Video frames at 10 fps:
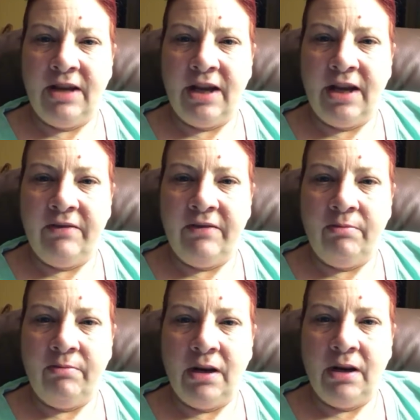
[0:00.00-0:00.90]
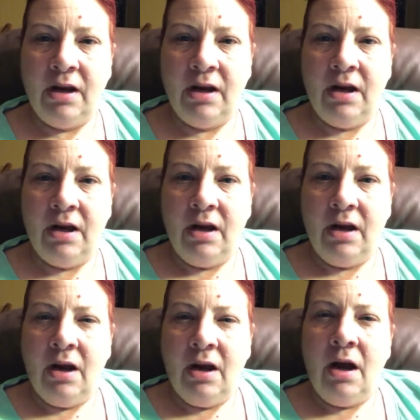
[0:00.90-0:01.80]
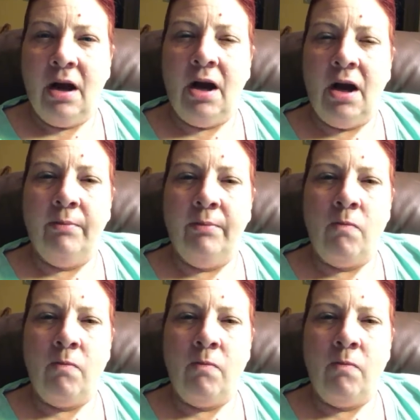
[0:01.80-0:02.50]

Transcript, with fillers: I haven't been... Um,